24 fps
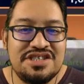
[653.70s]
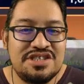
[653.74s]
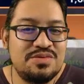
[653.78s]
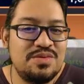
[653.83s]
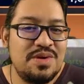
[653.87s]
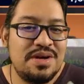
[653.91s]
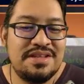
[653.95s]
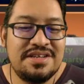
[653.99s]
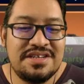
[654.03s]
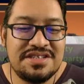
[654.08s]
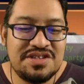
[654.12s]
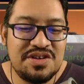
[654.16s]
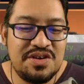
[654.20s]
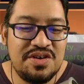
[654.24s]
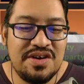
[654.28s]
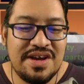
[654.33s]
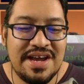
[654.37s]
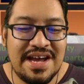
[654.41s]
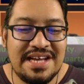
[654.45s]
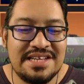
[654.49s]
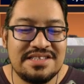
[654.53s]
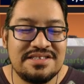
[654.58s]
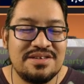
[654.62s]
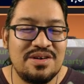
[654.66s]
want to show you
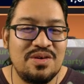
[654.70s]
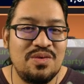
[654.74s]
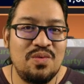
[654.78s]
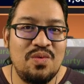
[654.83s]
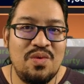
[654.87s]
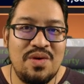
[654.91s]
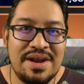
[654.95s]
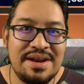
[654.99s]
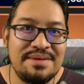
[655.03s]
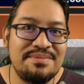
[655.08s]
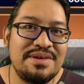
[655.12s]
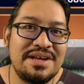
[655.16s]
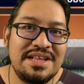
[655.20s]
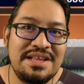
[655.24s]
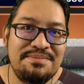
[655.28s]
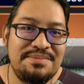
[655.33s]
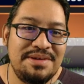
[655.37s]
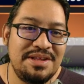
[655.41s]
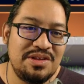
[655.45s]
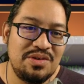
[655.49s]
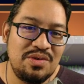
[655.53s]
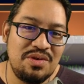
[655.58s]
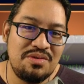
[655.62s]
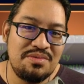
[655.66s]
guys what I'm going to be
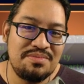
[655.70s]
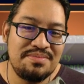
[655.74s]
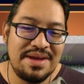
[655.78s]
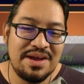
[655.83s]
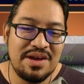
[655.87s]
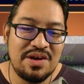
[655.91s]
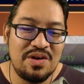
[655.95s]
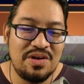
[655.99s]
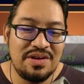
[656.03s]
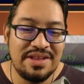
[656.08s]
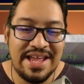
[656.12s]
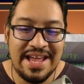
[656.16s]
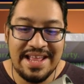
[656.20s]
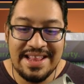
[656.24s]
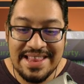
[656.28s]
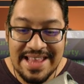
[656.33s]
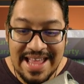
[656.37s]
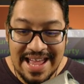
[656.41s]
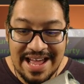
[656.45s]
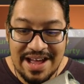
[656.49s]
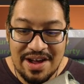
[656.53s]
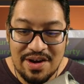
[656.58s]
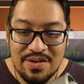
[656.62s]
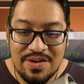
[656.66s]
doing with my gold. And
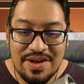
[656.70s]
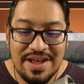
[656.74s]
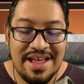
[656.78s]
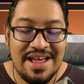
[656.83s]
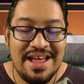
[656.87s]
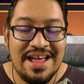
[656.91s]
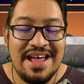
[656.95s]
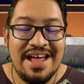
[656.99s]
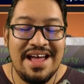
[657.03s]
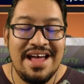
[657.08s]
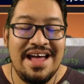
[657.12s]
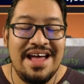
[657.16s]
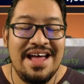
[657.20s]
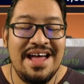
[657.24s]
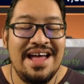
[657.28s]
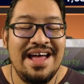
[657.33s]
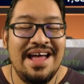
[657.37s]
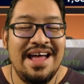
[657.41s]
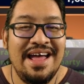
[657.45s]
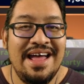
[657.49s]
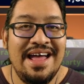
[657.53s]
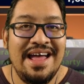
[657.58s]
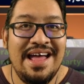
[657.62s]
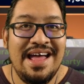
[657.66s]
now
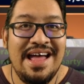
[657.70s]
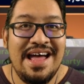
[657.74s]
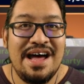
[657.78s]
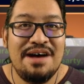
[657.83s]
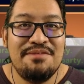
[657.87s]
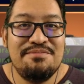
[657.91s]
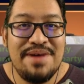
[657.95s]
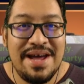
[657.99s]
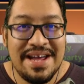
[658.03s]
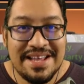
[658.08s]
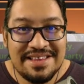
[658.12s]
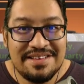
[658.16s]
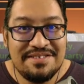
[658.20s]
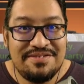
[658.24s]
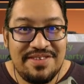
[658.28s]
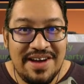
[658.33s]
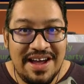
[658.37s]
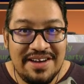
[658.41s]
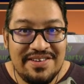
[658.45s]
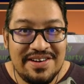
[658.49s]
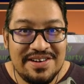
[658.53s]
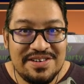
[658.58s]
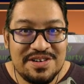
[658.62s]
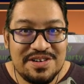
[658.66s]
I'm back to
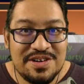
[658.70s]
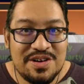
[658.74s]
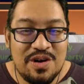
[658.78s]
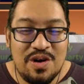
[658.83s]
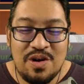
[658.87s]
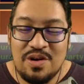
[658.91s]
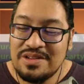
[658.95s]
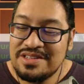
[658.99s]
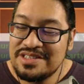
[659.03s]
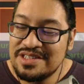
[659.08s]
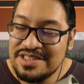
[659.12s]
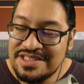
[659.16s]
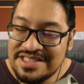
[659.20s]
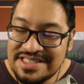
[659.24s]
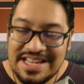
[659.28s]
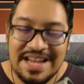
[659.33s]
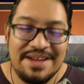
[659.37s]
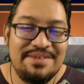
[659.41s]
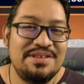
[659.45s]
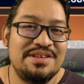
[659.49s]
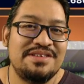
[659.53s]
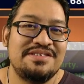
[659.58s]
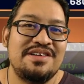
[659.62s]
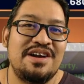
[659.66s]
500 gold, so it's
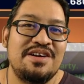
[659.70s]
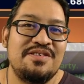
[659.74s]
time to start